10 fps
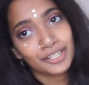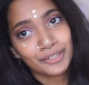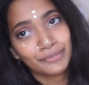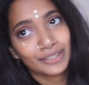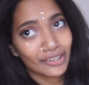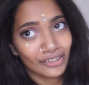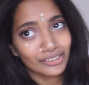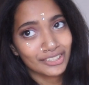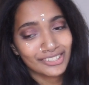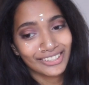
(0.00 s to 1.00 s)
the different
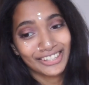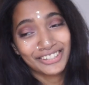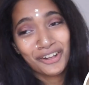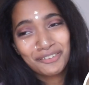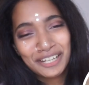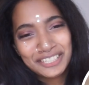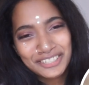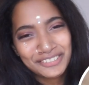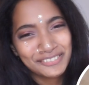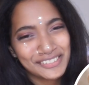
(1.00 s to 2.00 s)
colors because all my
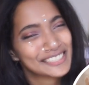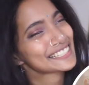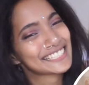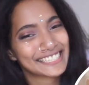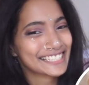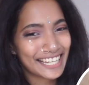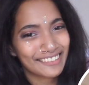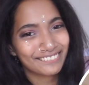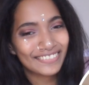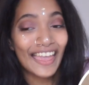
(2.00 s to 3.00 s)
gerbils look the
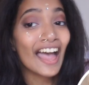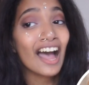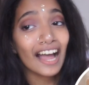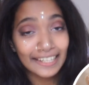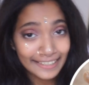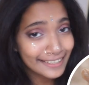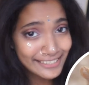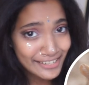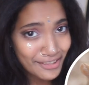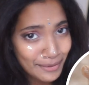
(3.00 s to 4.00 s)
same. I
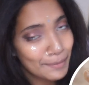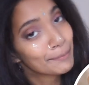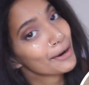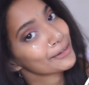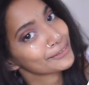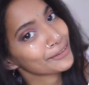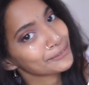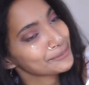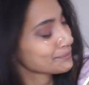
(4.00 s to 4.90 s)
can tell them apart though.